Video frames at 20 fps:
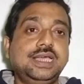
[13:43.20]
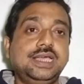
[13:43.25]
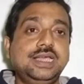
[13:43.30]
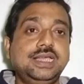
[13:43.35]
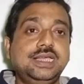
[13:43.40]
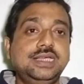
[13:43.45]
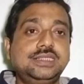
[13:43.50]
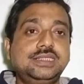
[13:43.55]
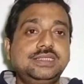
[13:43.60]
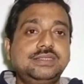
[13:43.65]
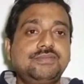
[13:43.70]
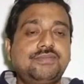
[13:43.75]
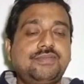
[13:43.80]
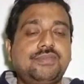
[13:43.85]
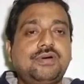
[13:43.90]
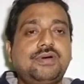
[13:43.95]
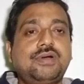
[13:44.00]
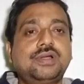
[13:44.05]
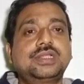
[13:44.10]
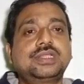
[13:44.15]
is
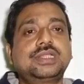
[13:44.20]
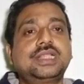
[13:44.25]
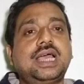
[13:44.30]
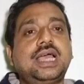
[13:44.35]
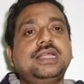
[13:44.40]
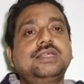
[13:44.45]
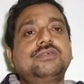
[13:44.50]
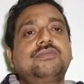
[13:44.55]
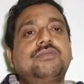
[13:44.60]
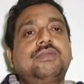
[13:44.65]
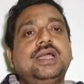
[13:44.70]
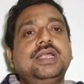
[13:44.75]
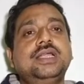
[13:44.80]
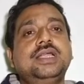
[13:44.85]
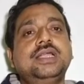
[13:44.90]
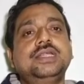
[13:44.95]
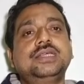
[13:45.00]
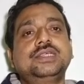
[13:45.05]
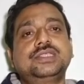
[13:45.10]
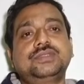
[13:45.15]
for that
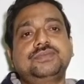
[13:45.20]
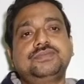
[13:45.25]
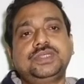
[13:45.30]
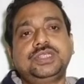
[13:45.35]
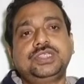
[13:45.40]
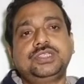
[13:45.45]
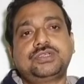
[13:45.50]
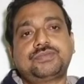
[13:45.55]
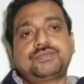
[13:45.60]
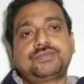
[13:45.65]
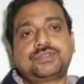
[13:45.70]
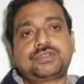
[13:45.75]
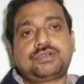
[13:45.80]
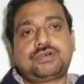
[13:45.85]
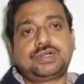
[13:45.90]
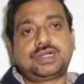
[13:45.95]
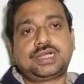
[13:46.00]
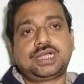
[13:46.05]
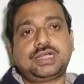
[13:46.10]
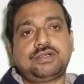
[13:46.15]
widening spirit of
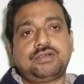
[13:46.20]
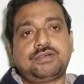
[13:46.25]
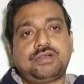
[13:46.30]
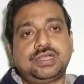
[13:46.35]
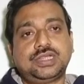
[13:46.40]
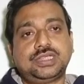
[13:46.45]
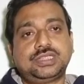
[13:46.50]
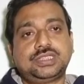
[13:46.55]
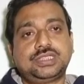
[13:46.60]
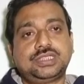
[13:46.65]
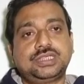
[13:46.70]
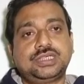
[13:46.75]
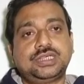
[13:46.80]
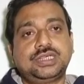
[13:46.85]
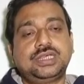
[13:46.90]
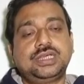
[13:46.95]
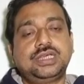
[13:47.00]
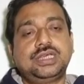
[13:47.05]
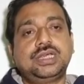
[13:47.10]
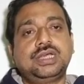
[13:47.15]
thought and knowledge.
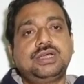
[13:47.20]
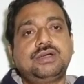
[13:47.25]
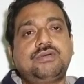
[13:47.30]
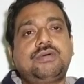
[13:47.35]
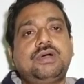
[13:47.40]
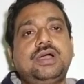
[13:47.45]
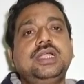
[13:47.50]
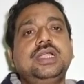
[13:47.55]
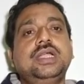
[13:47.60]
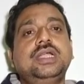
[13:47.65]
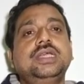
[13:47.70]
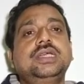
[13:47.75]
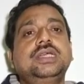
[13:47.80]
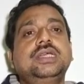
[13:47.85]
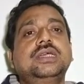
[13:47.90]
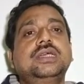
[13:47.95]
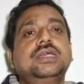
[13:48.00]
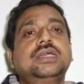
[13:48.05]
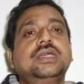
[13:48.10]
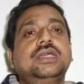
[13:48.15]
Widening
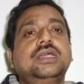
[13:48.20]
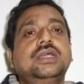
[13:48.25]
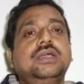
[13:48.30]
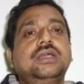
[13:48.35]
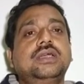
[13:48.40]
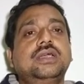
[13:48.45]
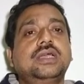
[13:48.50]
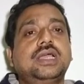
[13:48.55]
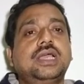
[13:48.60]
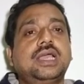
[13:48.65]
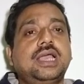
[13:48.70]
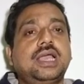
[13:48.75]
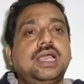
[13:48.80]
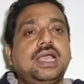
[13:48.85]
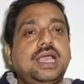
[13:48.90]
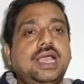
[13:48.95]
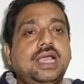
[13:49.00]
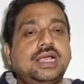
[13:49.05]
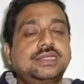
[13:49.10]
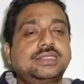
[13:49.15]

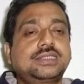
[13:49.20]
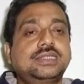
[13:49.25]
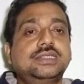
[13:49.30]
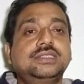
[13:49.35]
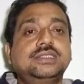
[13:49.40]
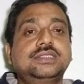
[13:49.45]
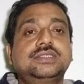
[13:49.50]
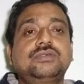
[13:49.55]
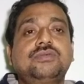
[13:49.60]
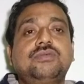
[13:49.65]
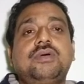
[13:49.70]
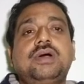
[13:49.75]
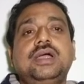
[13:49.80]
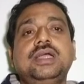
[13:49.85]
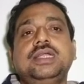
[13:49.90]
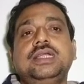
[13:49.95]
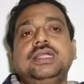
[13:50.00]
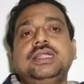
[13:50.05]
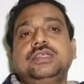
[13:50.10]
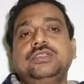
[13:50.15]
actions,
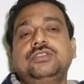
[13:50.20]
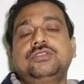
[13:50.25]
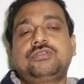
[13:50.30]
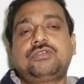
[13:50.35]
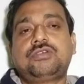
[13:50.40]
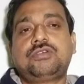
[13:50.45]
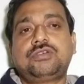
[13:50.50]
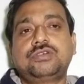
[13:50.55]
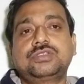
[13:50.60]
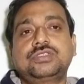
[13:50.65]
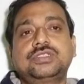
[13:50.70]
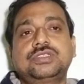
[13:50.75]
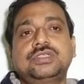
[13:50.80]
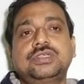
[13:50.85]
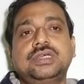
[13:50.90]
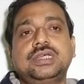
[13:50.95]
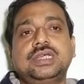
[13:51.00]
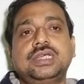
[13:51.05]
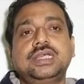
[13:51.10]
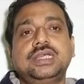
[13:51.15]
widening thoughts
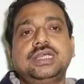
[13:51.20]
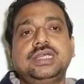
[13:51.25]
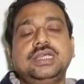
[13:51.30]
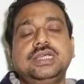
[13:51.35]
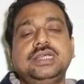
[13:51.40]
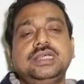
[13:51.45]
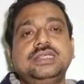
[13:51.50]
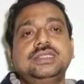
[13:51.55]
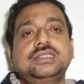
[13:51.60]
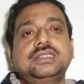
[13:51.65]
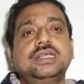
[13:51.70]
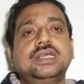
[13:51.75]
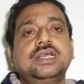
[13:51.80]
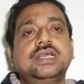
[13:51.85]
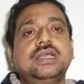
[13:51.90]
is